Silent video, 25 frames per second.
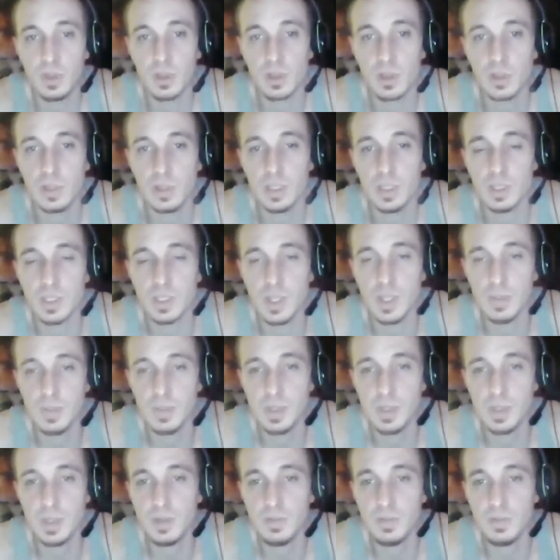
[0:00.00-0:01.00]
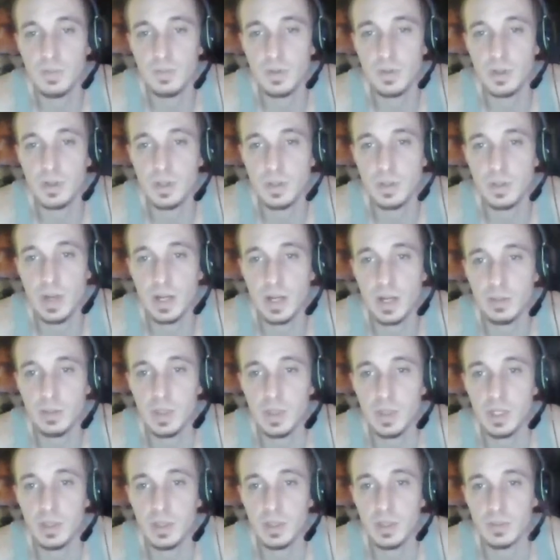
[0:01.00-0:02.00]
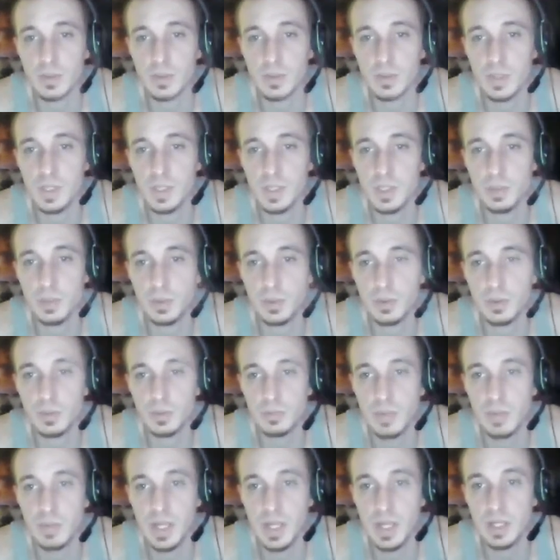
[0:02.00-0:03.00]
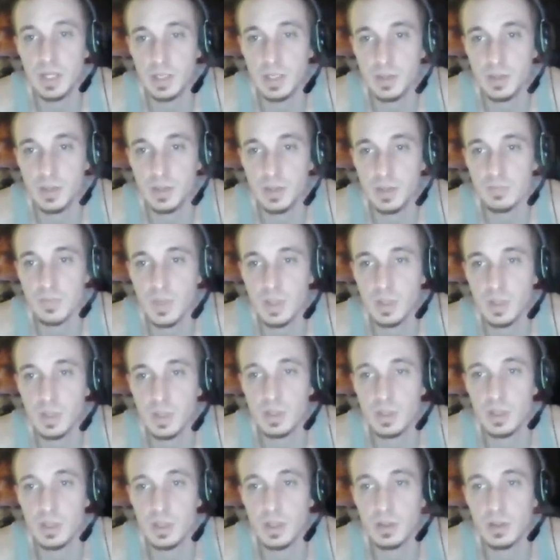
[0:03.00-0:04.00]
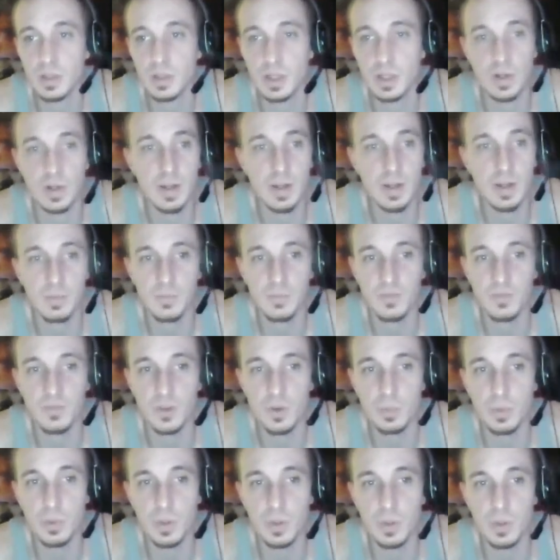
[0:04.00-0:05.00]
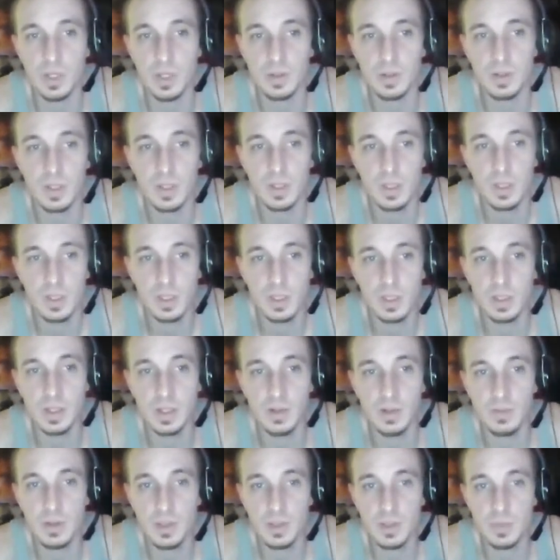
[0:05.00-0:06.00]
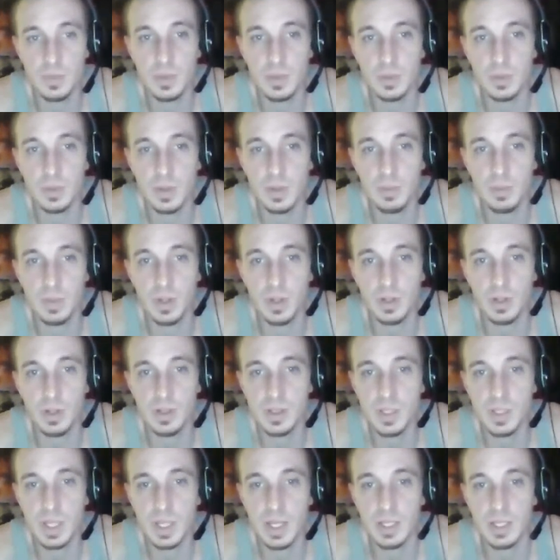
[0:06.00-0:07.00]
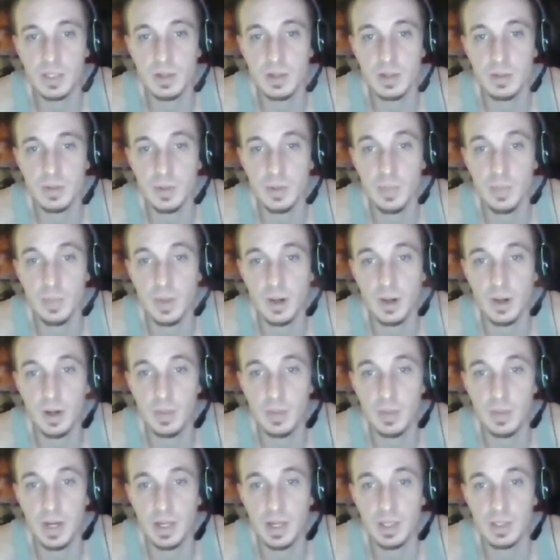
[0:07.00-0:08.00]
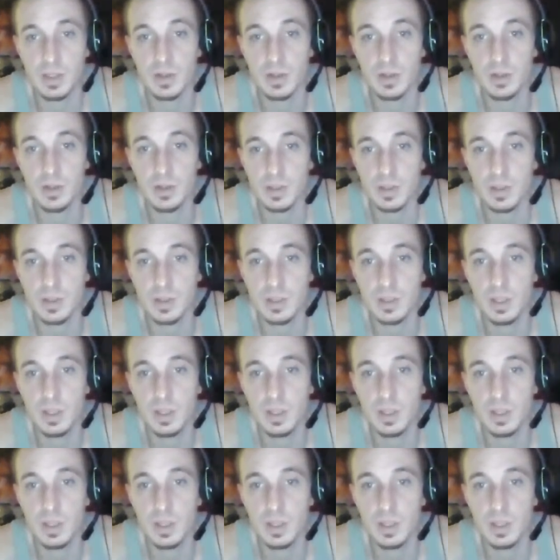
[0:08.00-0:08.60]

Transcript: The acceptance of the first Hermetic principle, mentalism, is the only great viewpoint difference between modern science and Hermetic students.